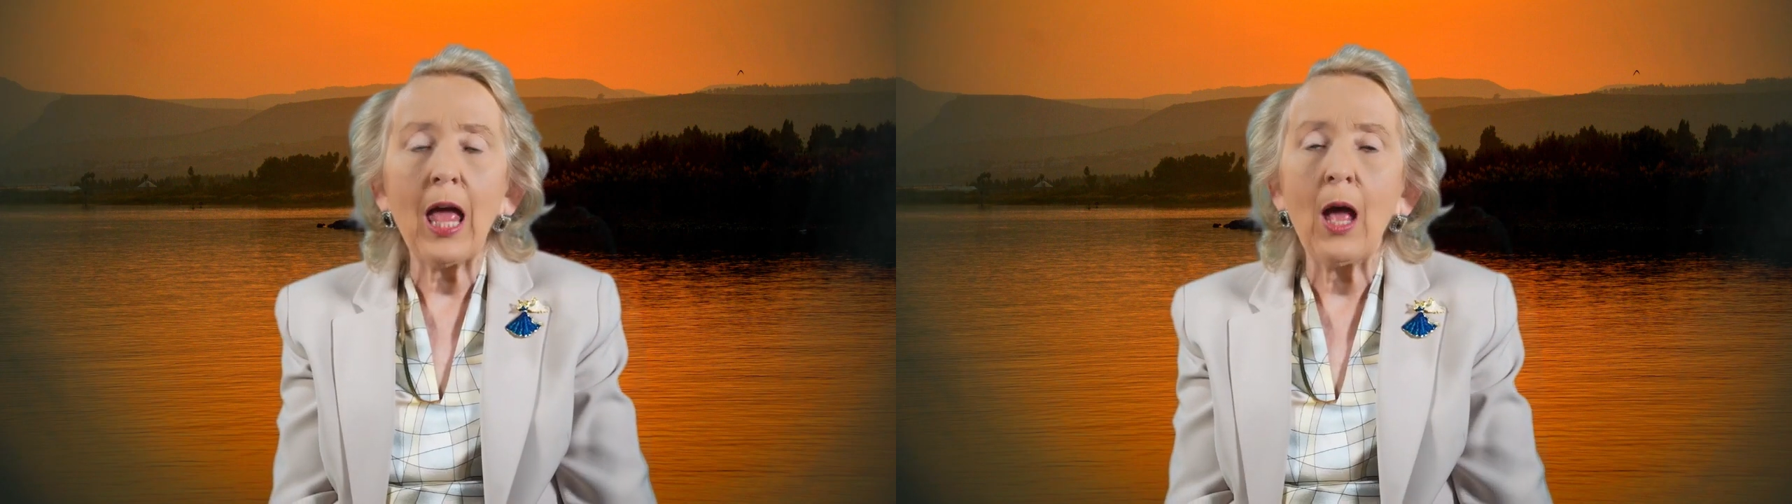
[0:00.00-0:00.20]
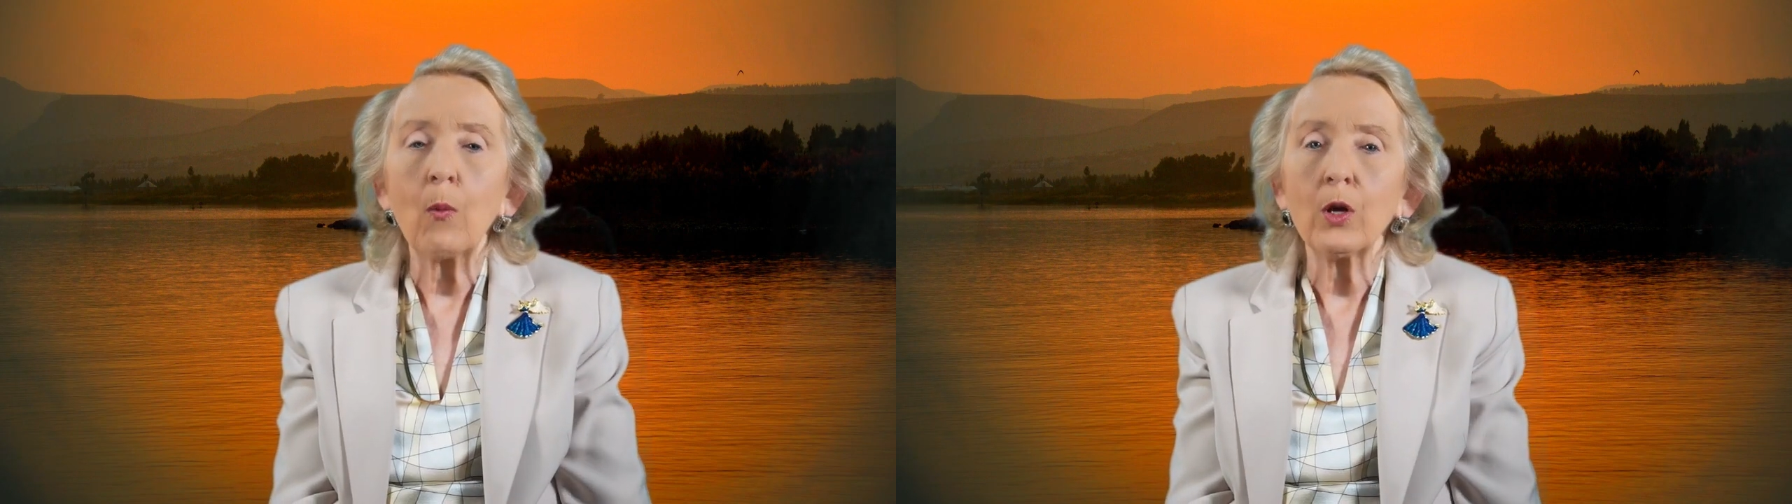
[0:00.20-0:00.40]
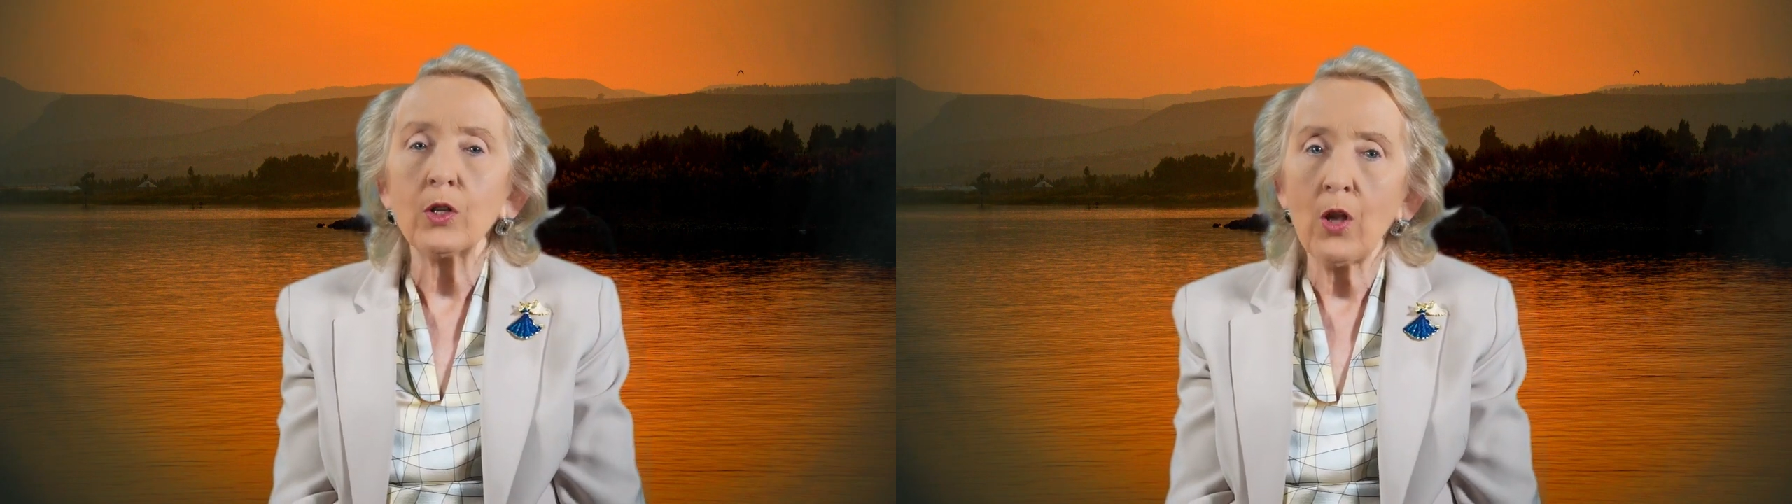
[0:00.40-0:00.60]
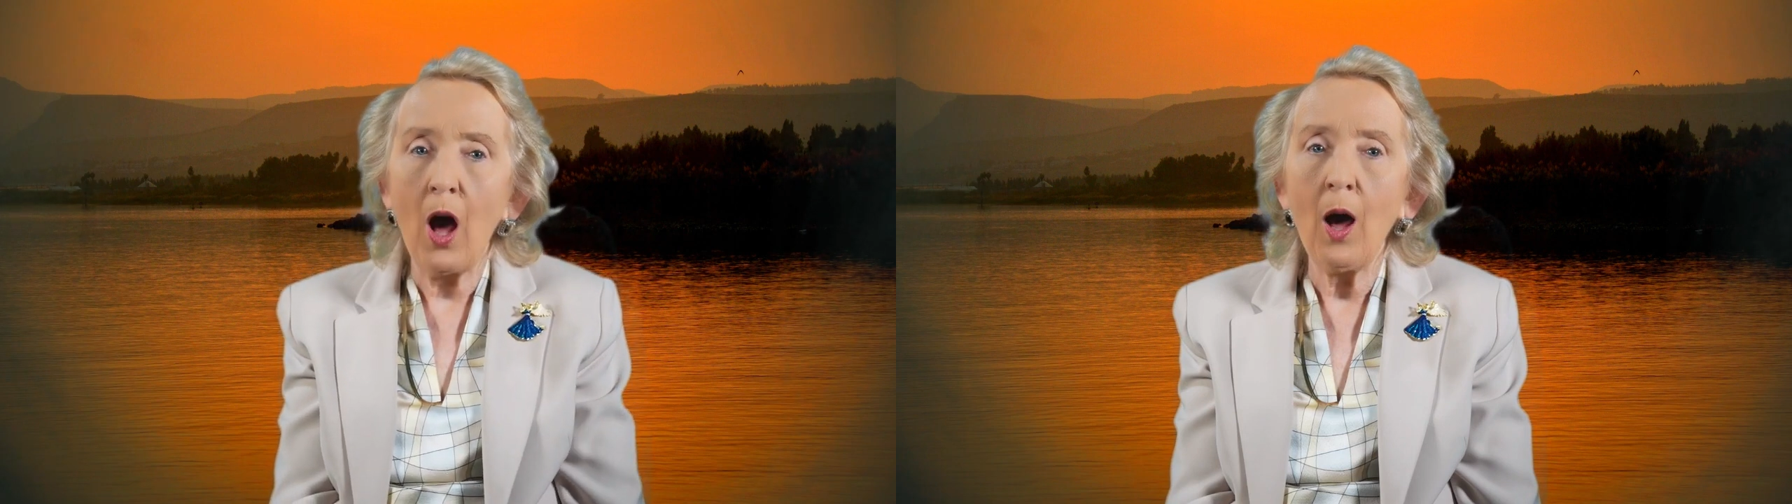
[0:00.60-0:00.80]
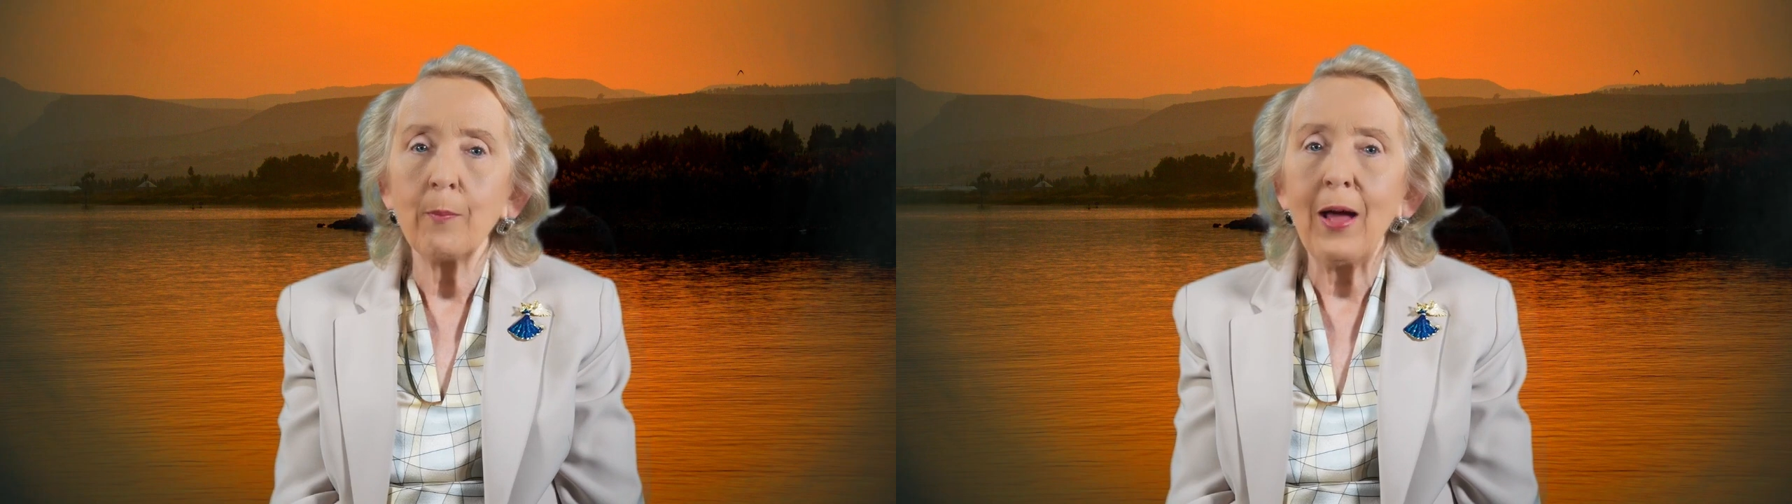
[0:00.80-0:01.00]
and would
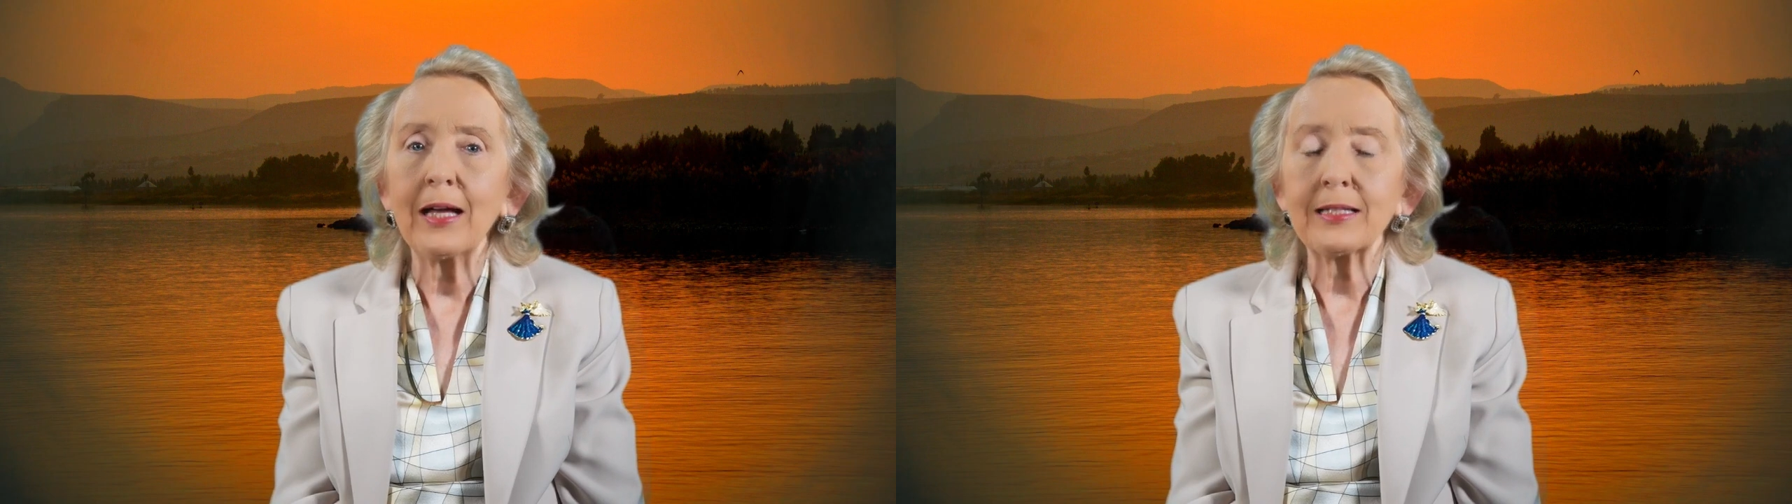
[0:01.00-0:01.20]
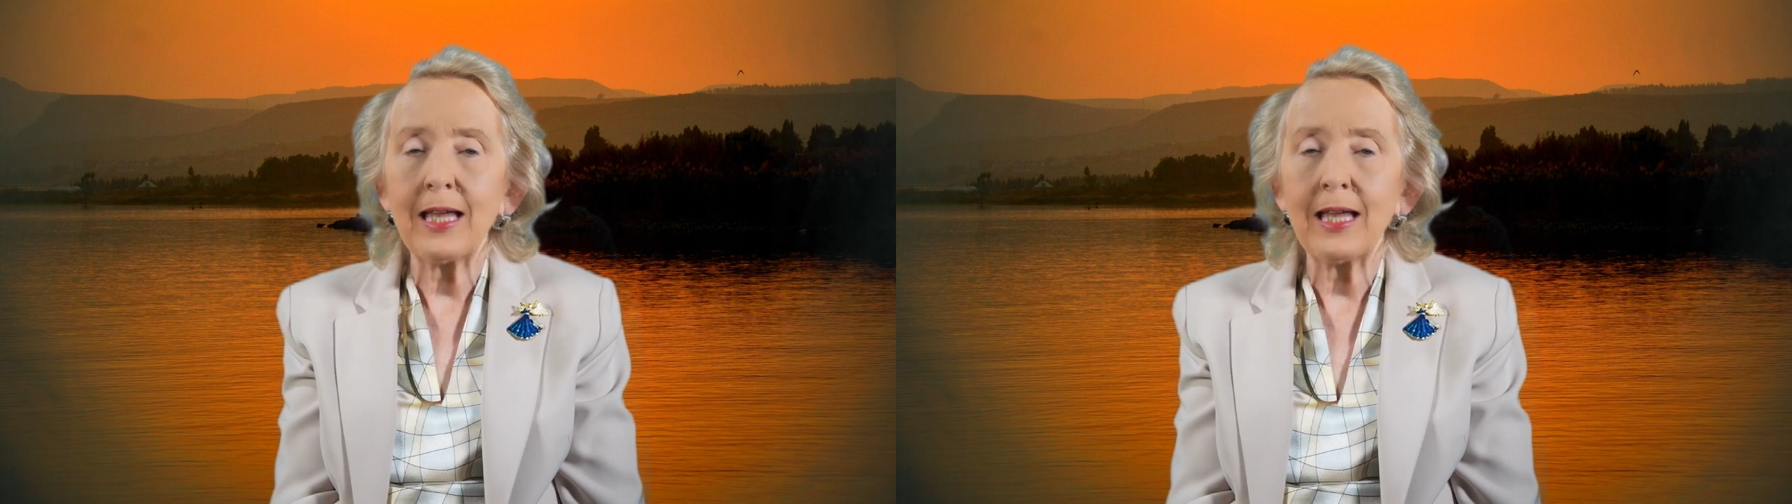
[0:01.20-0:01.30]
not back